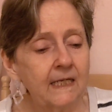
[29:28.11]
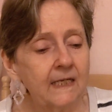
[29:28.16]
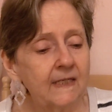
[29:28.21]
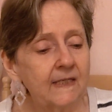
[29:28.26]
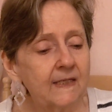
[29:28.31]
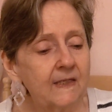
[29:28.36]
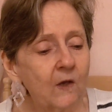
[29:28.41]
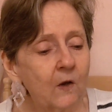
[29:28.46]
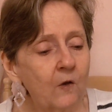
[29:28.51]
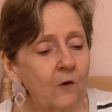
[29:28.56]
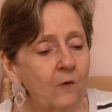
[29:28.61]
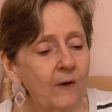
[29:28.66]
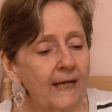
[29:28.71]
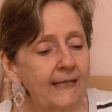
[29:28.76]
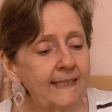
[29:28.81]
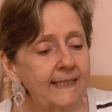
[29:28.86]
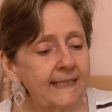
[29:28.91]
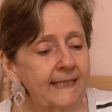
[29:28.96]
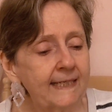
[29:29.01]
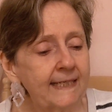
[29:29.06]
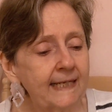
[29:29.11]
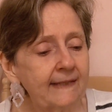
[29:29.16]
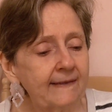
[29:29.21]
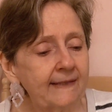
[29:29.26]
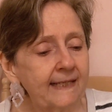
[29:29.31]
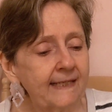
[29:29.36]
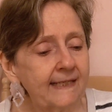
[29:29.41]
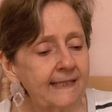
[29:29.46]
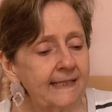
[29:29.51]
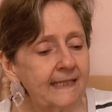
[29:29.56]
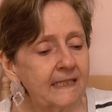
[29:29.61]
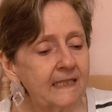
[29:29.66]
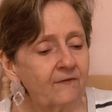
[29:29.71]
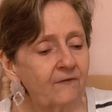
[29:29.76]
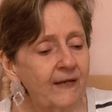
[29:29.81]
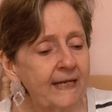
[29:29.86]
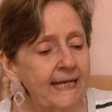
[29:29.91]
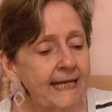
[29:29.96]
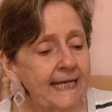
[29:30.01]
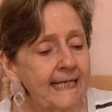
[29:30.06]
So I did get this. It's
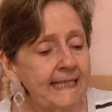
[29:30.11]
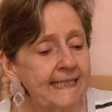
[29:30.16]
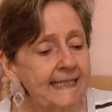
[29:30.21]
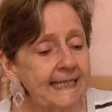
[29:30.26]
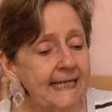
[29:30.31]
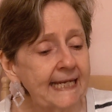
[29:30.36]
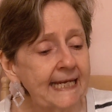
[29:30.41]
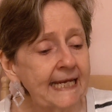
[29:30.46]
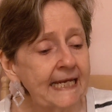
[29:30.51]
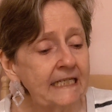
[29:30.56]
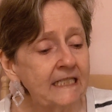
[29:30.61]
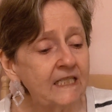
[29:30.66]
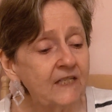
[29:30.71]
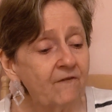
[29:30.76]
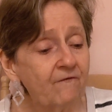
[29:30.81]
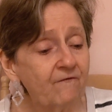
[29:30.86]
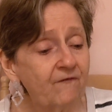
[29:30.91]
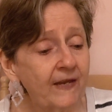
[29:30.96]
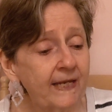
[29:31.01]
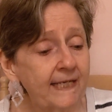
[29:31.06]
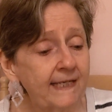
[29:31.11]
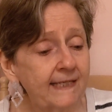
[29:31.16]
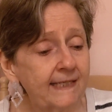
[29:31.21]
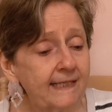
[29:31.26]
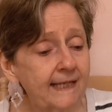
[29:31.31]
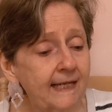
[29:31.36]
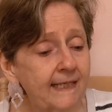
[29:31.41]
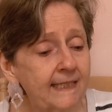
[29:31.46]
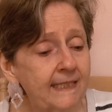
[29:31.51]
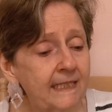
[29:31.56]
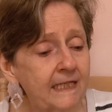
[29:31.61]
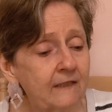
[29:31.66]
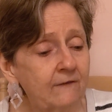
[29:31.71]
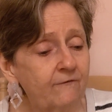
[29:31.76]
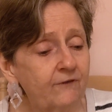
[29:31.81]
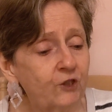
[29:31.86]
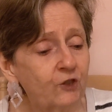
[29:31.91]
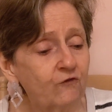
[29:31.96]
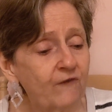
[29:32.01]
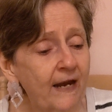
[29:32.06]
for hands and face, ideal
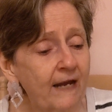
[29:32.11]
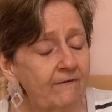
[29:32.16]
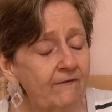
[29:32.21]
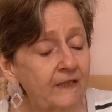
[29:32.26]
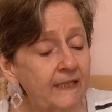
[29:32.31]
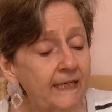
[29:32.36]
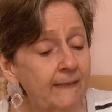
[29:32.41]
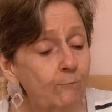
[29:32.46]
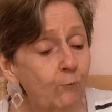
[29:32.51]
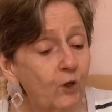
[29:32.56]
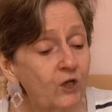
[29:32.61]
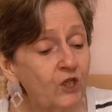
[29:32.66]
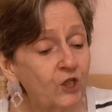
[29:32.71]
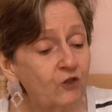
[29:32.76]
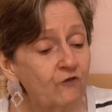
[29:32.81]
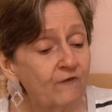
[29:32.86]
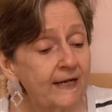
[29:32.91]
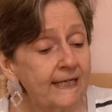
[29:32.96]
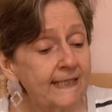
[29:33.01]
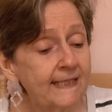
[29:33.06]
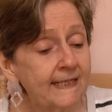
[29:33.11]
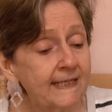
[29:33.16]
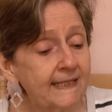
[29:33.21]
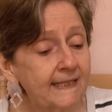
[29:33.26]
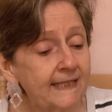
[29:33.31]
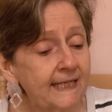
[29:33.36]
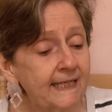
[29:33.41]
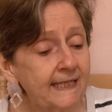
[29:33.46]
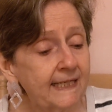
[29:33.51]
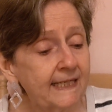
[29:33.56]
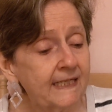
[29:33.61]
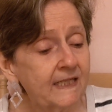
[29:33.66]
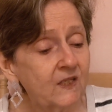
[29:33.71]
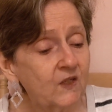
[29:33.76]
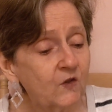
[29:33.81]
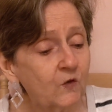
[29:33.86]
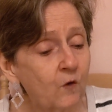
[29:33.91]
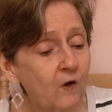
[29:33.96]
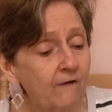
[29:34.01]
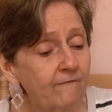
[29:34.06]
for traveling, moisturizing, thick and
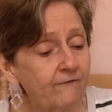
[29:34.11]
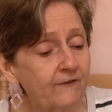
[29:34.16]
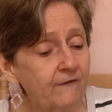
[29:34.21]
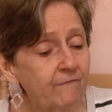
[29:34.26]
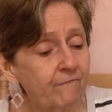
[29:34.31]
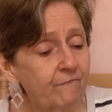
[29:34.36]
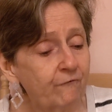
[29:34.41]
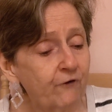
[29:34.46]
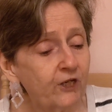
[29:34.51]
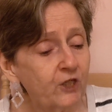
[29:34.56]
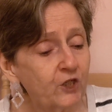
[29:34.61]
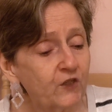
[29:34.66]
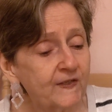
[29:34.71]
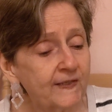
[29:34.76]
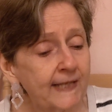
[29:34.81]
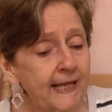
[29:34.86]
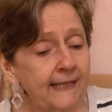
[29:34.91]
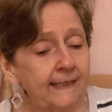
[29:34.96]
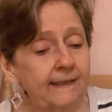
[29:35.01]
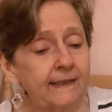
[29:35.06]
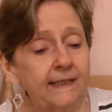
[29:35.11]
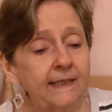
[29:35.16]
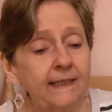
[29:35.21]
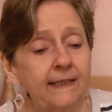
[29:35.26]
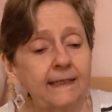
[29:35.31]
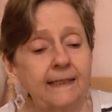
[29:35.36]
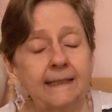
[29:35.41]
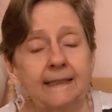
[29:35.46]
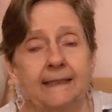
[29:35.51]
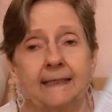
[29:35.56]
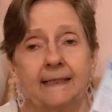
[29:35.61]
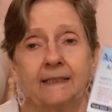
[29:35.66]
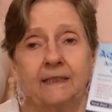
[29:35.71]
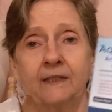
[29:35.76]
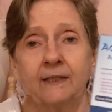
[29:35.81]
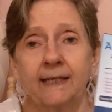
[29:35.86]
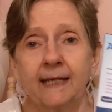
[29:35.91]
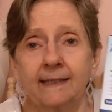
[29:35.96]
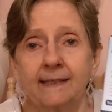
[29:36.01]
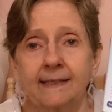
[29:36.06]
soft and fresh scent.
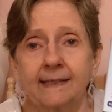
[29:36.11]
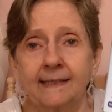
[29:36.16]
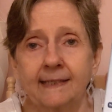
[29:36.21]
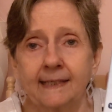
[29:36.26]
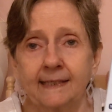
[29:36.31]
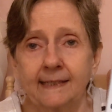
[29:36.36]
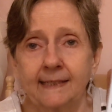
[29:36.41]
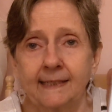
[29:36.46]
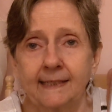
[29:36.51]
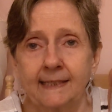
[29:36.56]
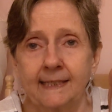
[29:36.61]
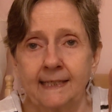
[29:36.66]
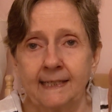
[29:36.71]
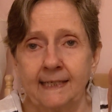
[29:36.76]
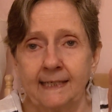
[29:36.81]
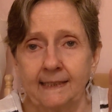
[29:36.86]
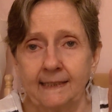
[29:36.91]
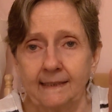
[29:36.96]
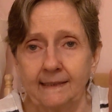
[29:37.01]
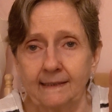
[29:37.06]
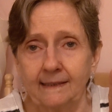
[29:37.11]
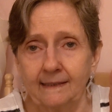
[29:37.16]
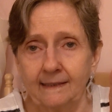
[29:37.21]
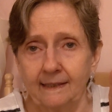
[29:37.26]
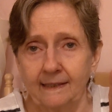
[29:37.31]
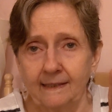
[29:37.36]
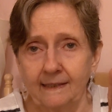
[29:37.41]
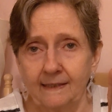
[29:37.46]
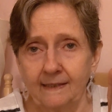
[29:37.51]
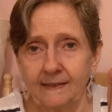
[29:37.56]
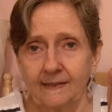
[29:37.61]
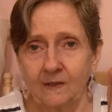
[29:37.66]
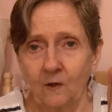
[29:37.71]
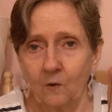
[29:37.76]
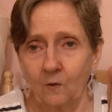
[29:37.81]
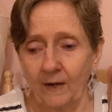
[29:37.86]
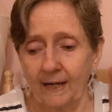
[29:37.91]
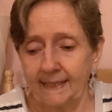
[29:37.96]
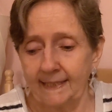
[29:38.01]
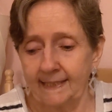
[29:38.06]
You get 16.
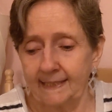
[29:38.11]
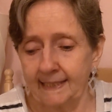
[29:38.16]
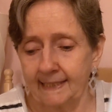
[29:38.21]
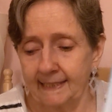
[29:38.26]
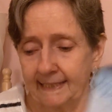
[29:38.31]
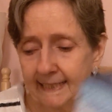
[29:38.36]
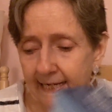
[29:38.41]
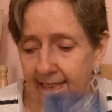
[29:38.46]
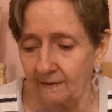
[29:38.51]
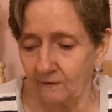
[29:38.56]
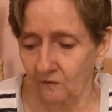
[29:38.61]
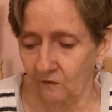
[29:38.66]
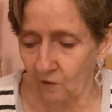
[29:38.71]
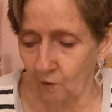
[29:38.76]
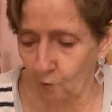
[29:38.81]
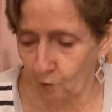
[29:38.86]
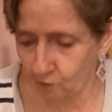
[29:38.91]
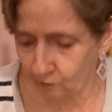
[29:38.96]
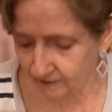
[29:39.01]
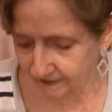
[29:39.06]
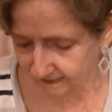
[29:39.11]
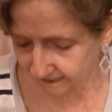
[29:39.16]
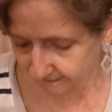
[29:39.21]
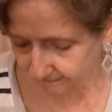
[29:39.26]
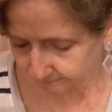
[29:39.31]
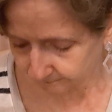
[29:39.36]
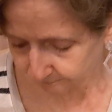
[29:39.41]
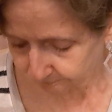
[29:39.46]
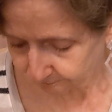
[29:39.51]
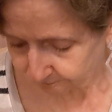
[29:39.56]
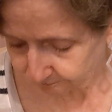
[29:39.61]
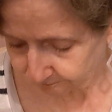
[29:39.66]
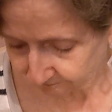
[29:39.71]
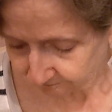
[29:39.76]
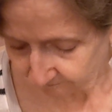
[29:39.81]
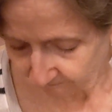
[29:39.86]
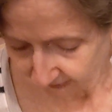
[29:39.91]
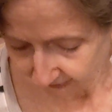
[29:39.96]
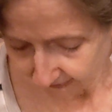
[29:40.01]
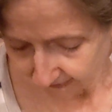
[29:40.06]
So I did get those.
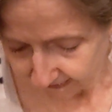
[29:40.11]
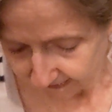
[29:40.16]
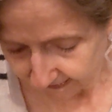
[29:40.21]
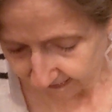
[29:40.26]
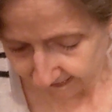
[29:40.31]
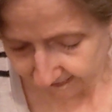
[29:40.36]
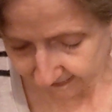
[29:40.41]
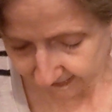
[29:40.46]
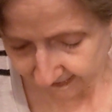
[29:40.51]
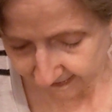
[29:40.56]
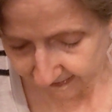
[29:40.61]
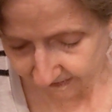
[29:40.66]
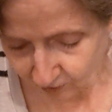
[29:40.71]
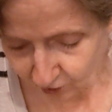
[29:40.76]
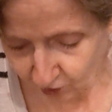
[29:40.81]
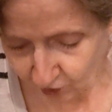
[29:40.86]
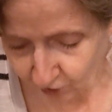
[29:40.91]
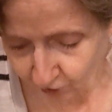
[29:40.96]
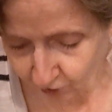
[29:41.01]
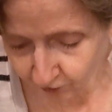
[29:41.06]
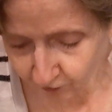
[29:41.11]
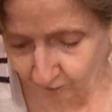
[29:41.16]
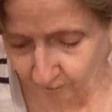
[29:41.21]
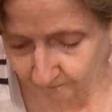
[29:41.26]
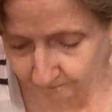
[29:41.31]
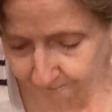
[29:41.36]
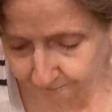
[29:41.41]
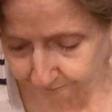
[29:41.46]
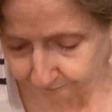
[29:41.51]
And then I'll show you.